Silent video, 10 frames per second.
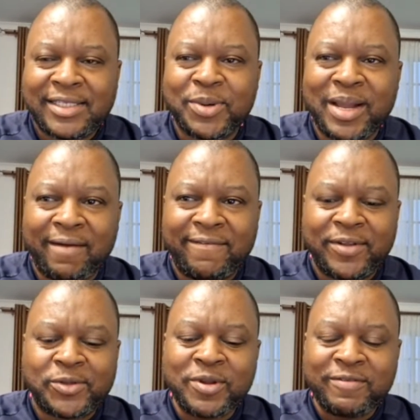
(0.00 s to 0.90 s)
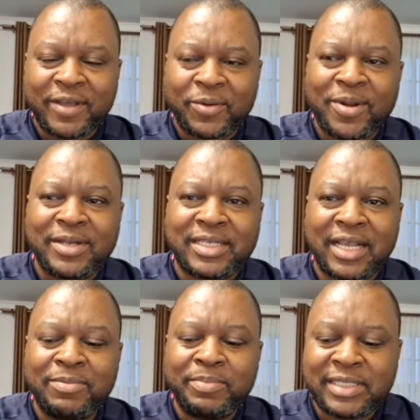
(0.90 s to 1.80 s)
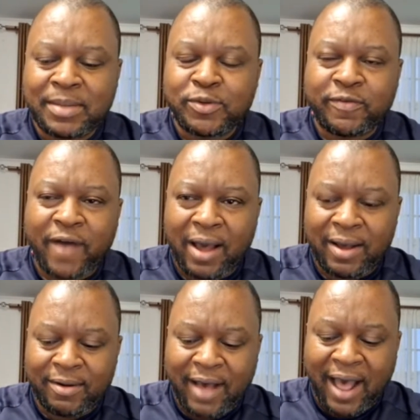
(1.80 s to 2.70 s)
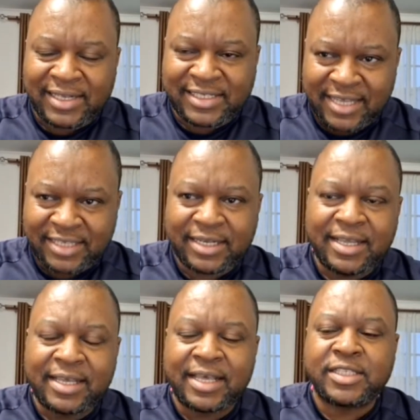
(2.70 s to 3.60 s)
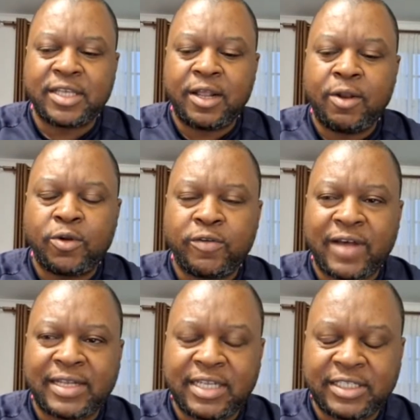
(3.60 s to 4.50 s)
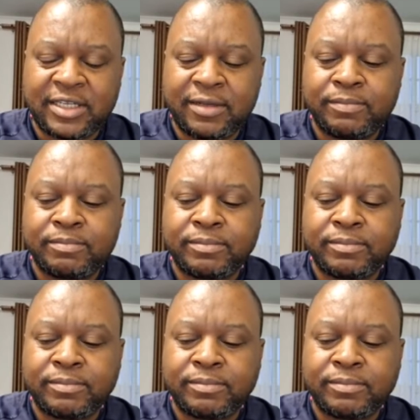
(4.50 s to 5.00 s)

Chiwenga doing very well in terms of attention. He gets a lot of attention.